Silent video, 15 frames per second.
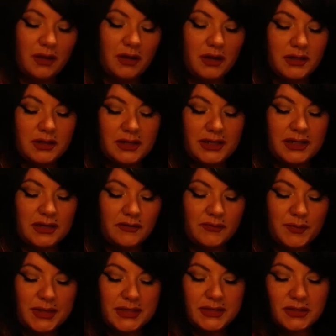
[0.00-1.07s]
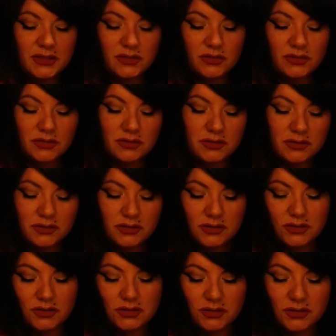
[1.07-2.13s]
A Knight of Pentacles.
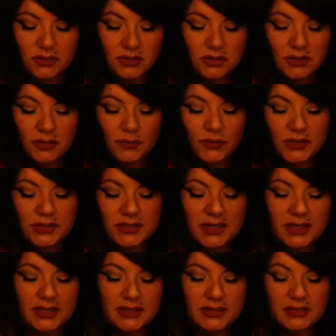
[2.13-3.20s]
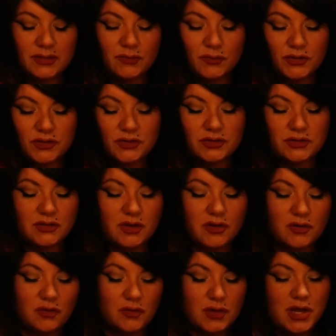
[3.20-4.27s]
Someone steady, someone
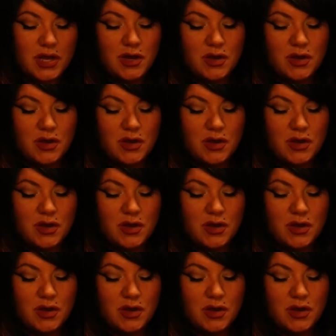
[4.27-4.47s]
slow